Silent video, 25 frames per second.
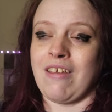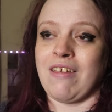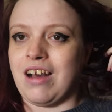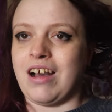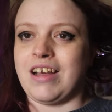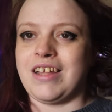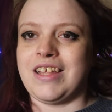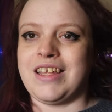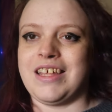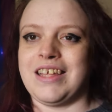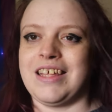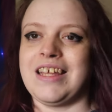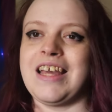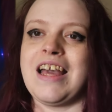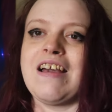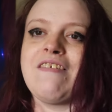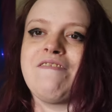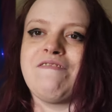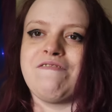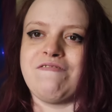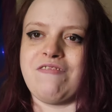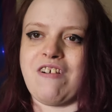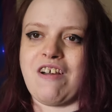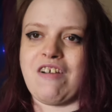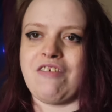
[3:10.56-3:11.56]
I can get
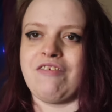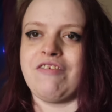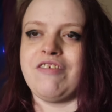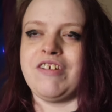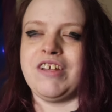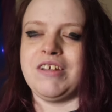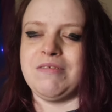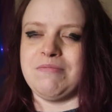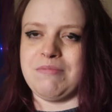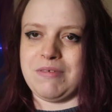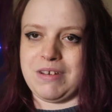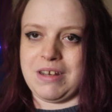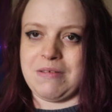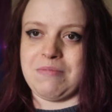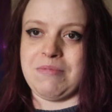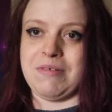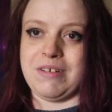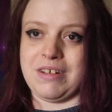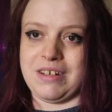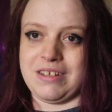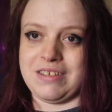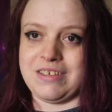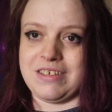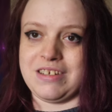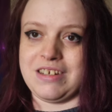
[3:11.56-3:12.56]
very
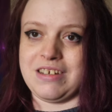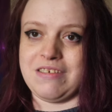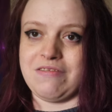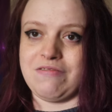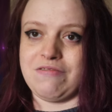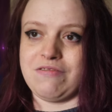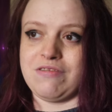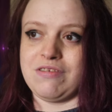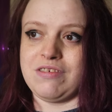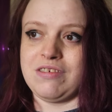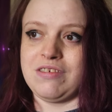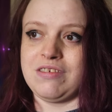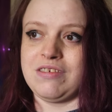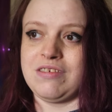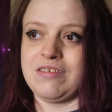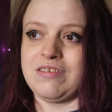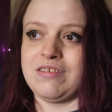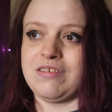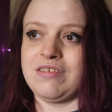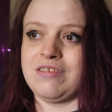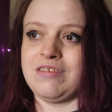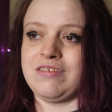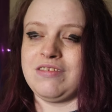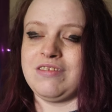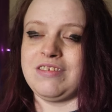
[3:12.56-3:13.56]
manipulative
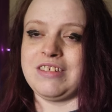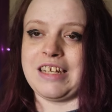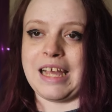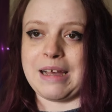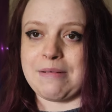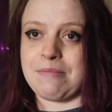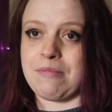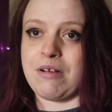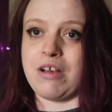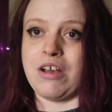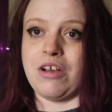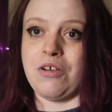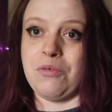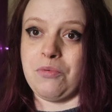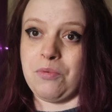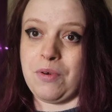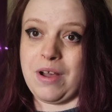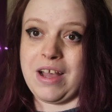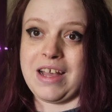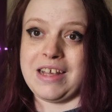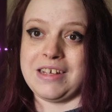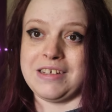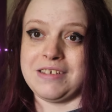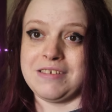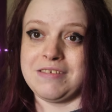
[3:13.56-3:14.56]
to get my own
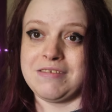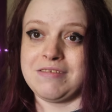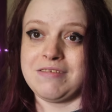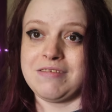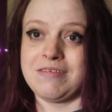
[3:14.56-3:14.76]
way.